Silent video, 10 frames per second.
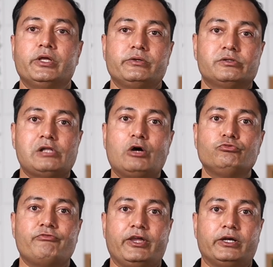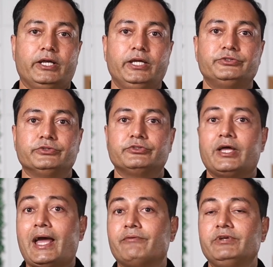Cloudflare agents
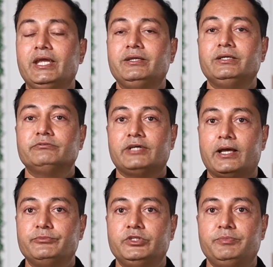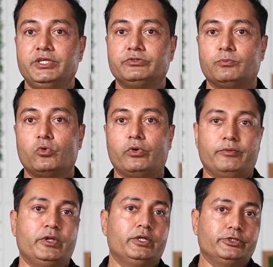have native MCP support.
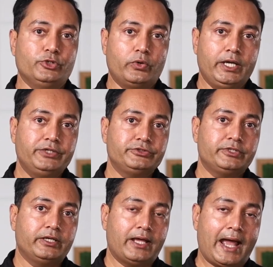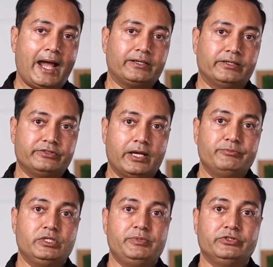Your agent can act as
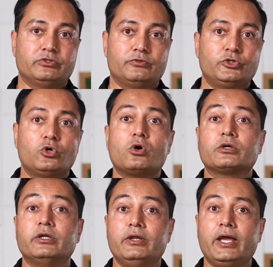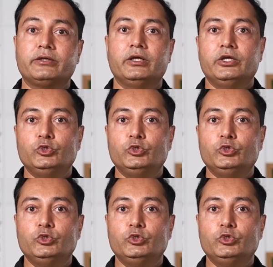MCP server or connect to